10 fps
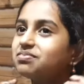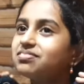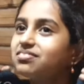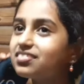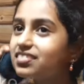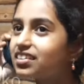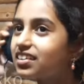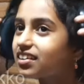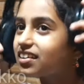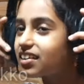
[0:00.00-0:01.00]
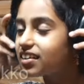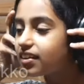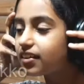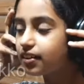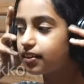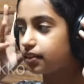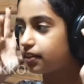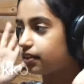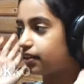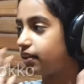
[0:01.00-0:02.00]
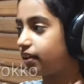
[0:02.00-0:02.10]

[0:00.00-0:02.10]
No one is speaking in this clip.